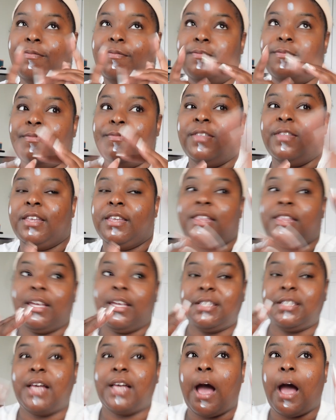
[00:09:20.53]
the
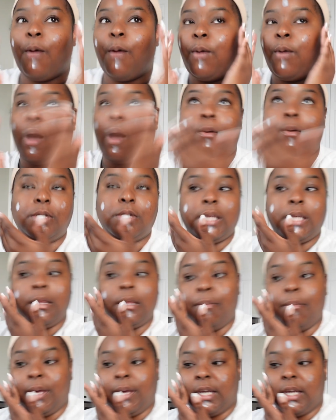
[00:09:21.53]
things that I want, I won't say the
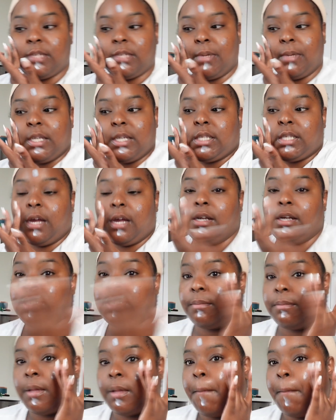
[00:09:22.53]
biggest because there is
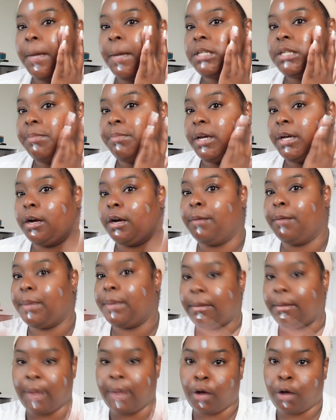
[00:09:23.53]
something much bigger, but
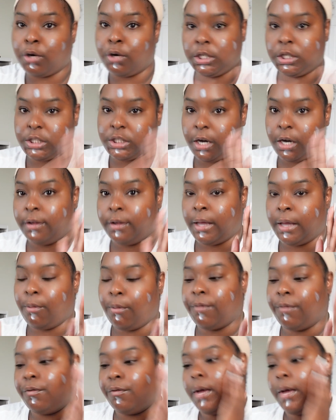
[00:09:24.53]
I'm not going to share that
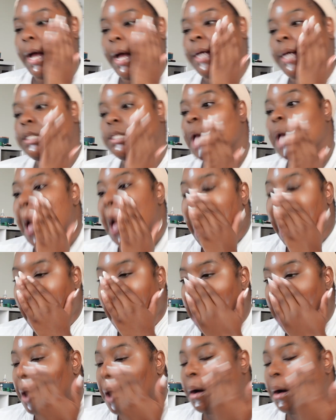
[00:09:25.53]
with you guys.
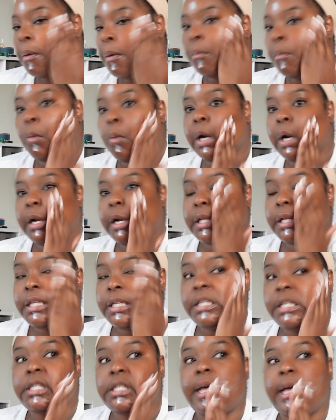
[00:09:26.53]
One of the
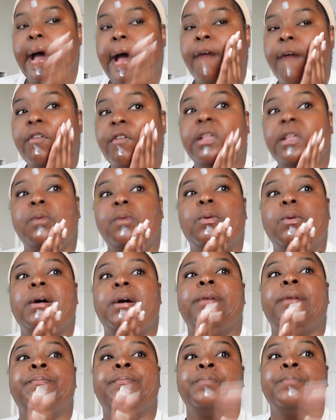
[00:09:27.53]
things that I really
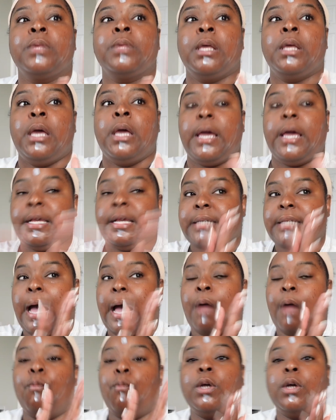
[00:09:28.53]
want is
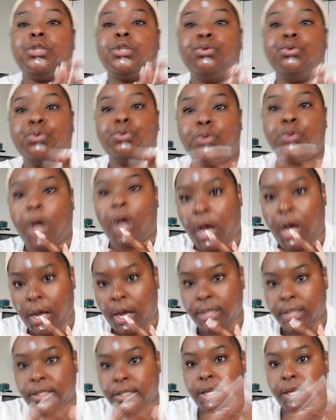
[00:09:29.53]
I want to do
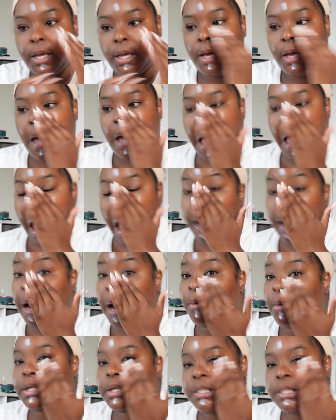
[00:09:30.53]
content and I
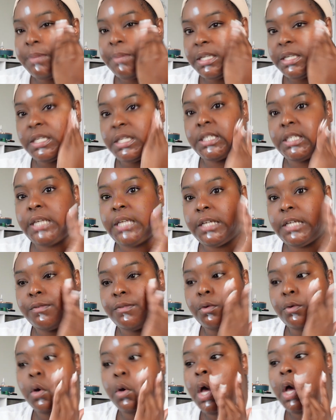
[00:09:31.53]
want to be
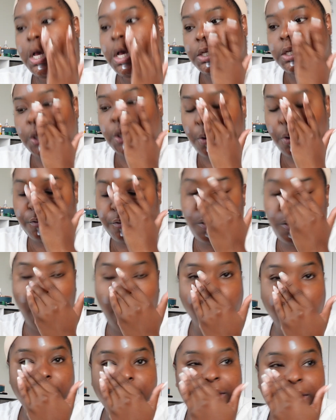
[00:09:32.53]
successful. So
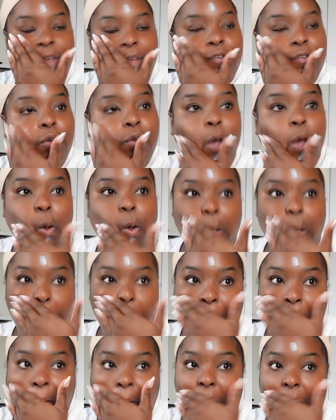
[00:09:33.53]
if you don't
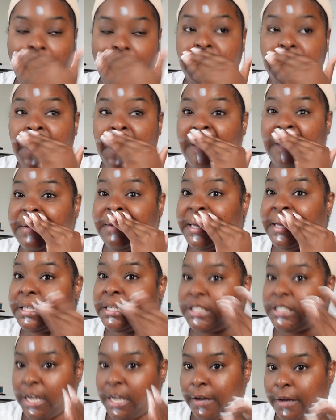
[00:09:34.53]
know, I do have another
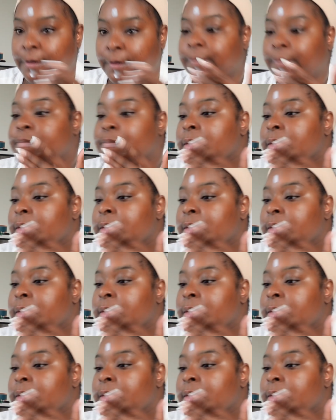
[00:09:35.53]
channel